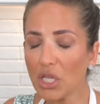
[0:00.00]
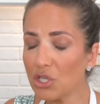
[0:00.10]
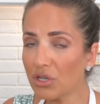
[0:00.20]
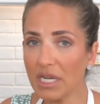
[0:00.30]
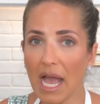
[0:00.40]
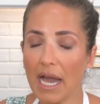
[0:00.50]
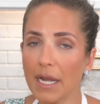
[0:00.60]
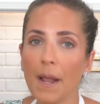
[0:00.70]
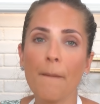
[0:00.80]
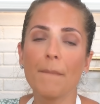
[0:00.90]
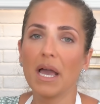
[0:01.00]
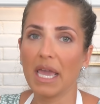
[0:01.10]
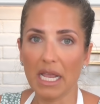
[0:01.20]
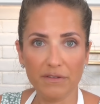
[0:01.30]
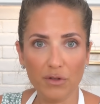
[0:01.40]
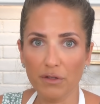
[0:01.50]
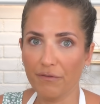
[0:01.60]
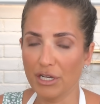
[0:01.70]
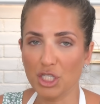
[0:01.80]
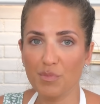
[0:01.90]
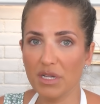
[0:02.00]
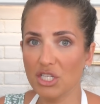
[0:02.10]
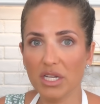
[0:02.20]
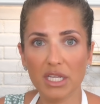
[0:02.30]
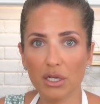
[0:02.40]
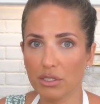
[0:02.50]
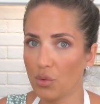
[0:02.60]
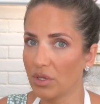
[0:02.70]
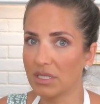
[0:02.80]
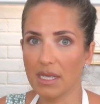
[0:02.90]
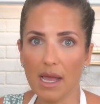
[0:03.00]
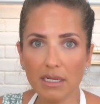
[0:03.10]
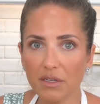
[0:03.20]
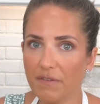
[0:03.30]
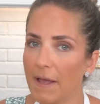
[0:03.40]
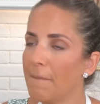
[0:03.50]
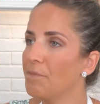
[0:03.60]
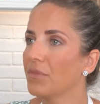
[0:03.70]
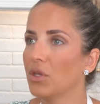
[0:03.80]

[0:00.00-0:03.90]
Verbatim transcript: You could add a handful of fresh spinach in here towards the end of it.